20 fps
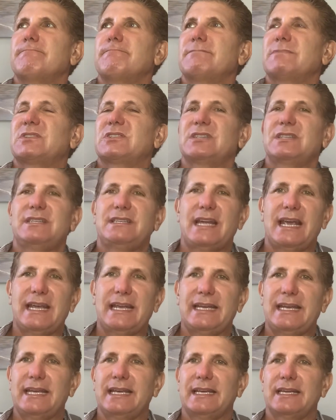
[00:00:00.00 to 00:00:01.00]

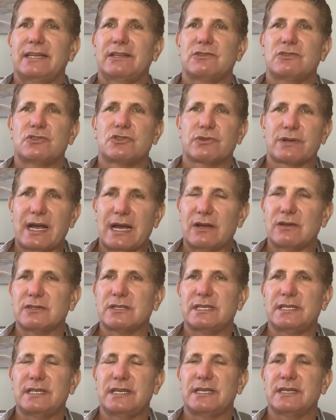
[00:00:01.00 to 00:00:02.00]
sedating,
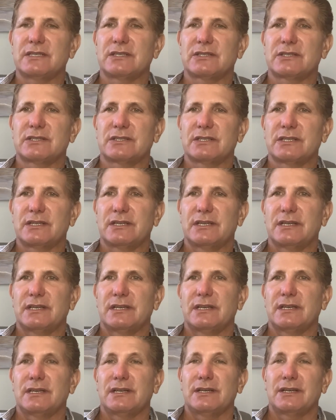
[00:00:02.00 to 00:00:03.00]
drowsiness,
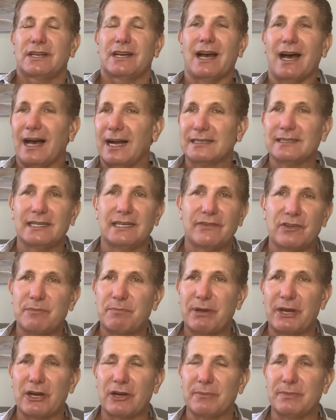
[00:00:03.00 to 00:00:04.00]
cognitive
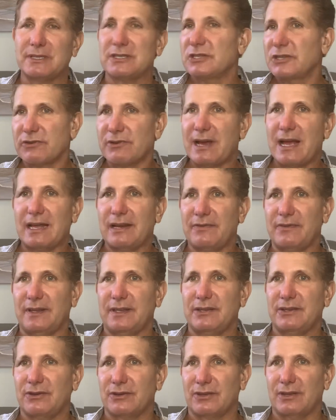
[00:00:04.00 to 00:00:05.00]
impairments. You're out of
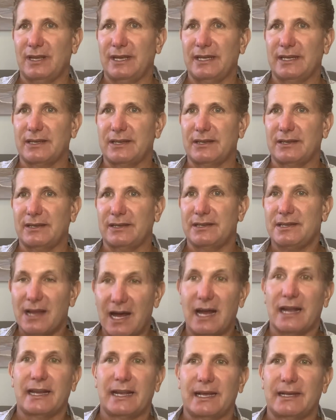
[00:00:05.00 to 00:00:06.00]
it. You're like
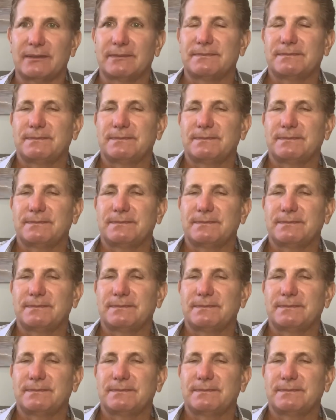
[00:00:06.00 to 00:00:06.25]
nodding.